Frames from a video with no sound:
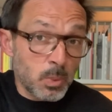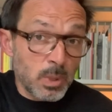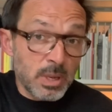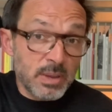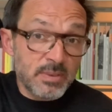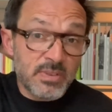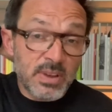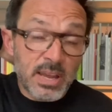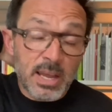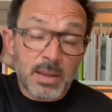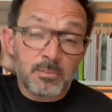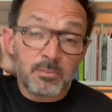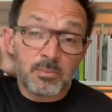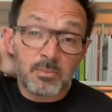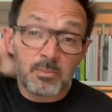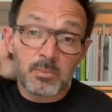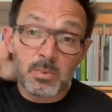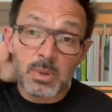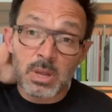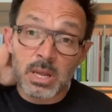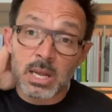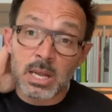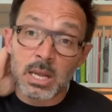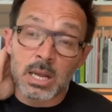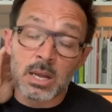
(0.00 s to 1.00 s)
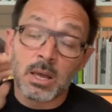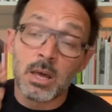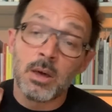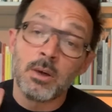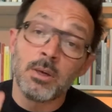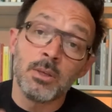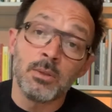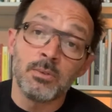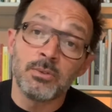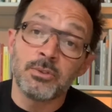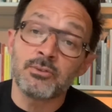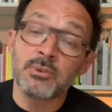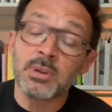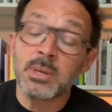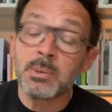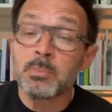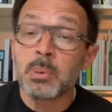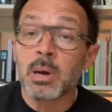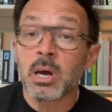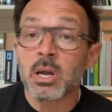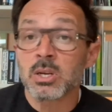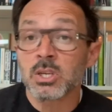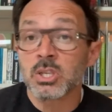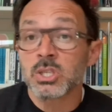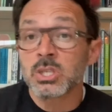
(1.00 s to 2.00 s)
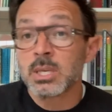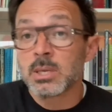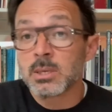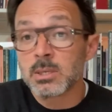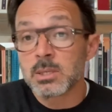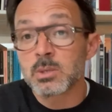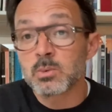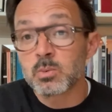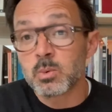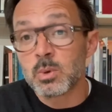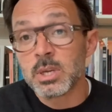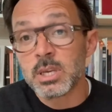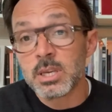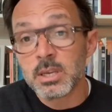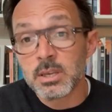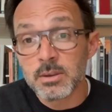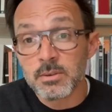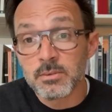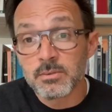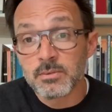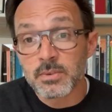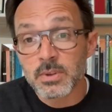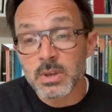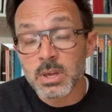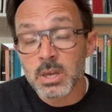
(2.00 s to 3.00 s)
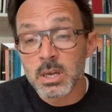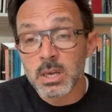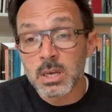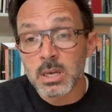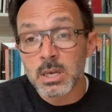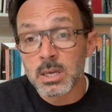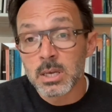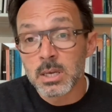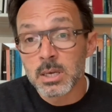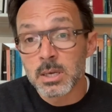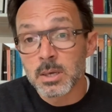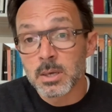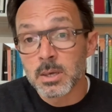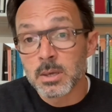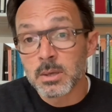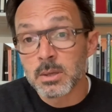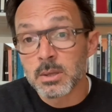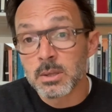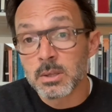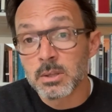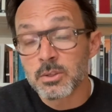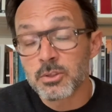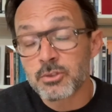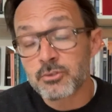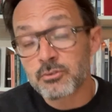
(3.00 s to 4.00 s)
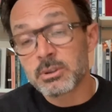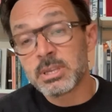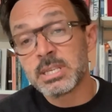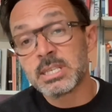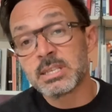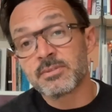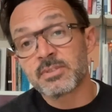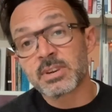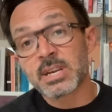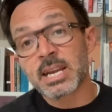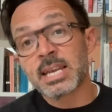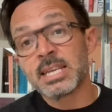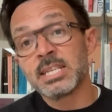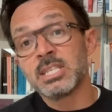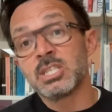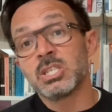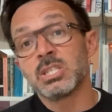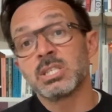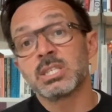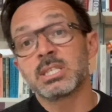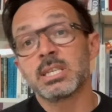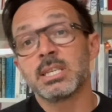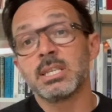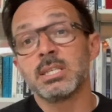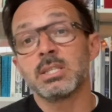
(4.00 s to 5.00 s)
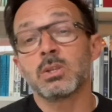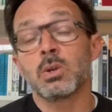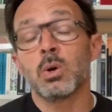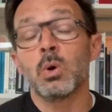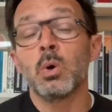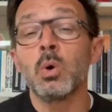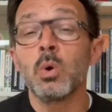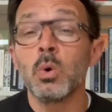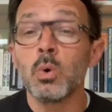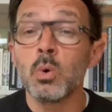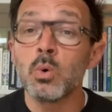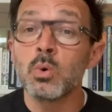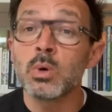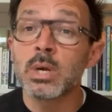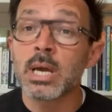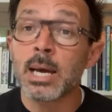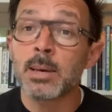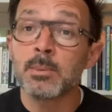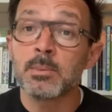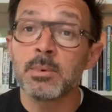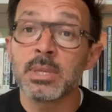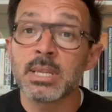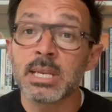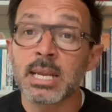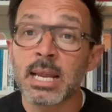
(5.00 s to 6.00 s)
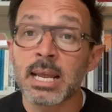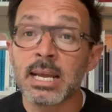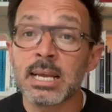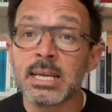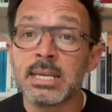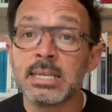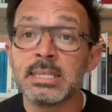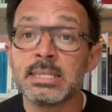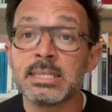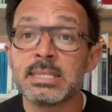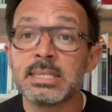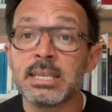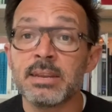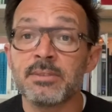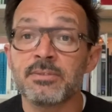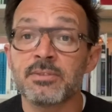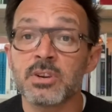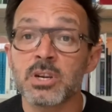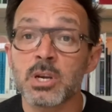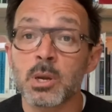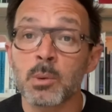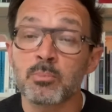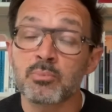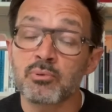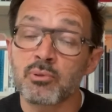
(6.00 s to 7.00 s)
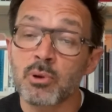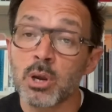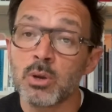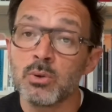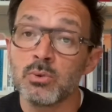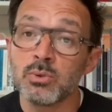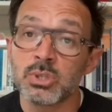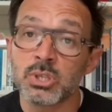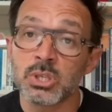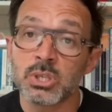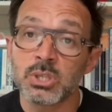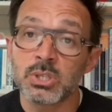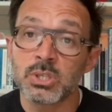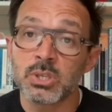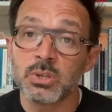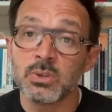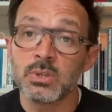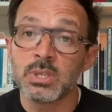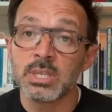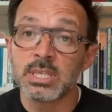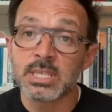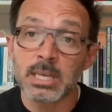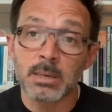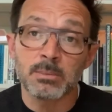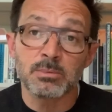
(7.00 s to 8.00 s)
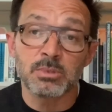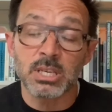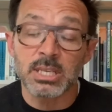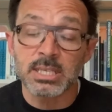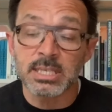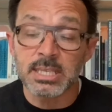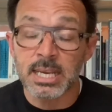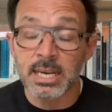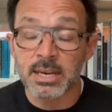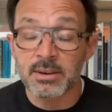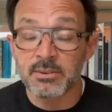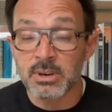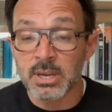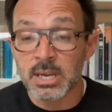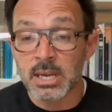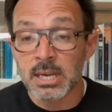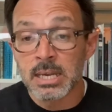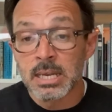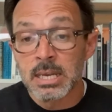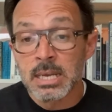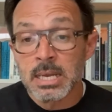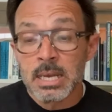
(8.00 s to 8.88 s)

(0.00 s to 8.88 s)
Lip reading: We have 3 partnerships with 3 different agencies, all coming at a different approach to the subject area.